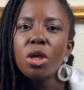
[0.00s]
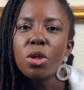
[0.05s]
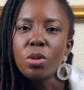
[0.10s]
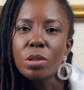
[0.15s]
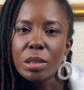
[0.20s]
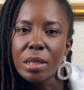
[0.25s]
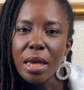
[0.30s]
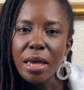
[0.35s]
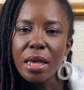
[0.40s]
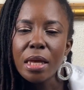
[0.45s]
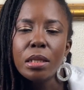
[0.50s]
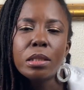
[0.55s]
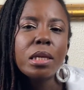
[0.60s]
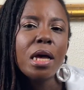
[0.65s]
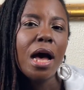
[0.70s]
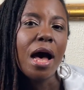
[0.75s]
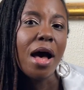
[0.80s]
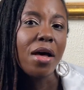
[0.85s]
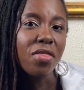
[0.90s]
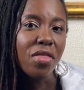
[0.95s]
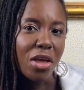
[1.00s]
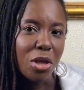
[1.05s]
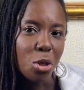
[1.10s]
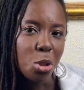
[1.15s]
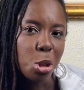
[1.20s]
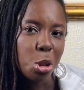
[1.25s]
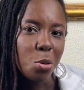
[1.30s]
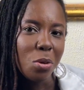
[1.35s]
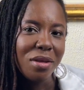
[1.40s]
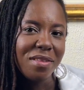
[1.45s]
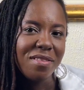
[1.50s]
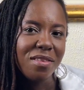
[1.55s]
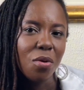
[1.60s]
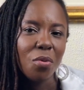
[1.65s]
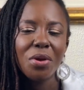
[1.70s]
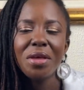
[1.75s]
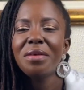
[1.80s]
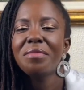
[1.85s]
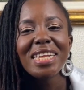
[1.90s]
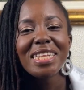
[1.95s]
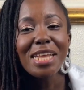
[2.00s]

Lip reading: you take it and then you throw it away.